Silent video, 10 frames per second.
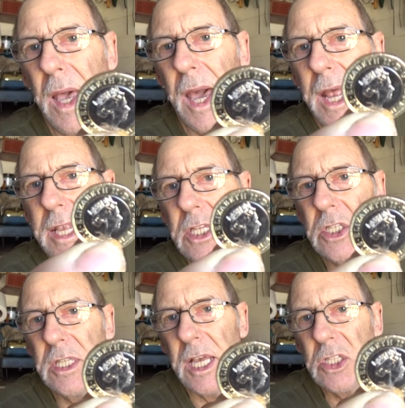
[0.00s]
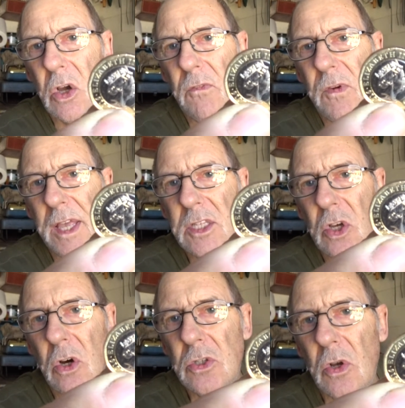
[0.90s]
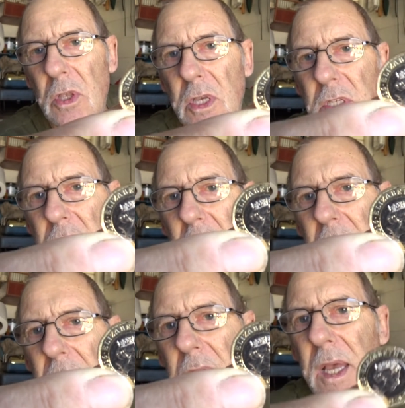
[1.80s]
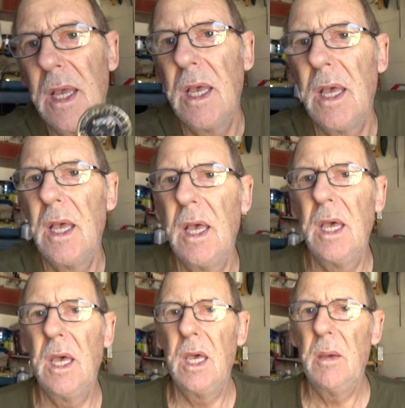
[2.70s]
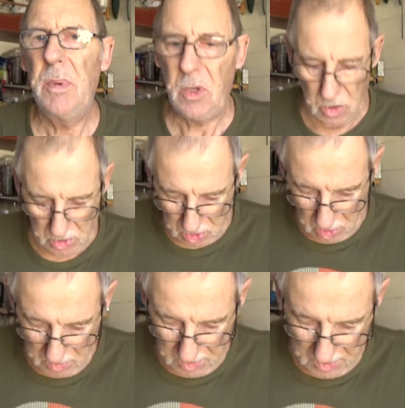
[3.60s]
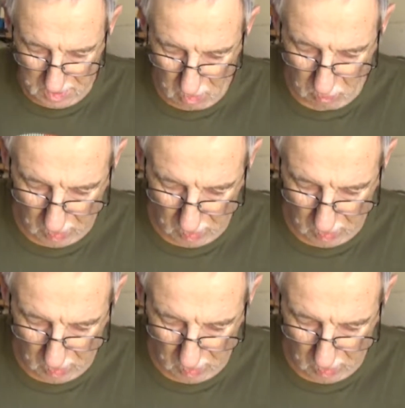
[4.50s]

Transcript: And that's got flat sides on it, you see it? Because too many of the old